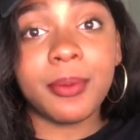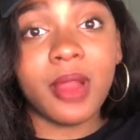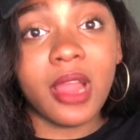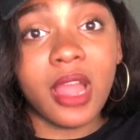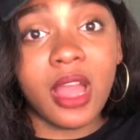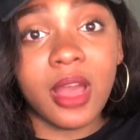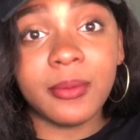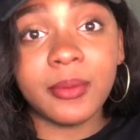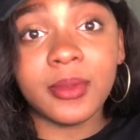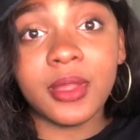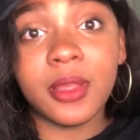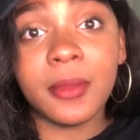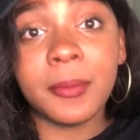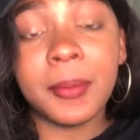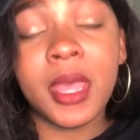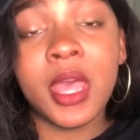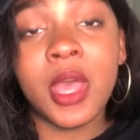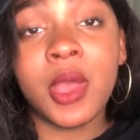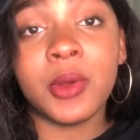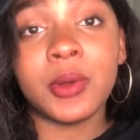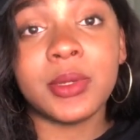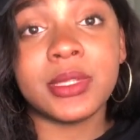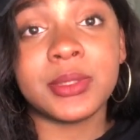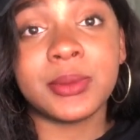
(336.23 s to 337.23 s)
problem
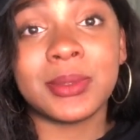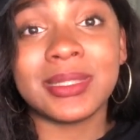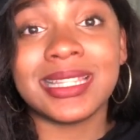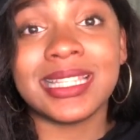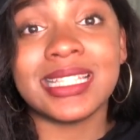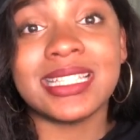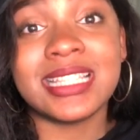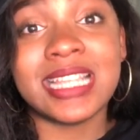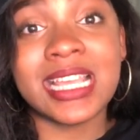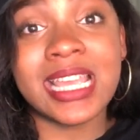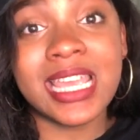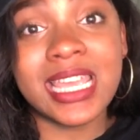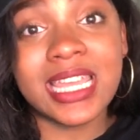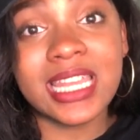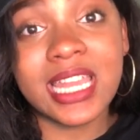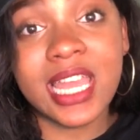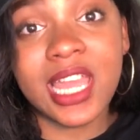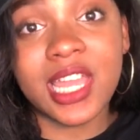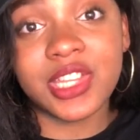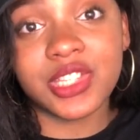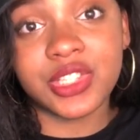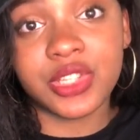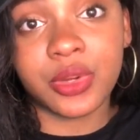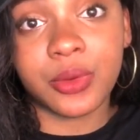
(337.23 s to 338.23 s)
was with the
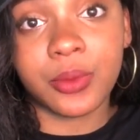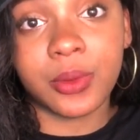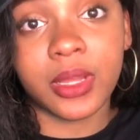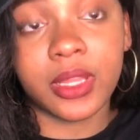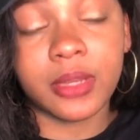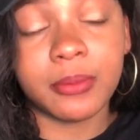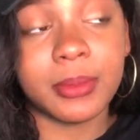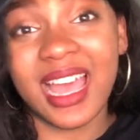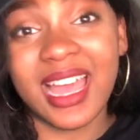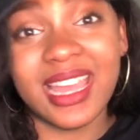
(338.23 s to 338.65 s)
teenager one.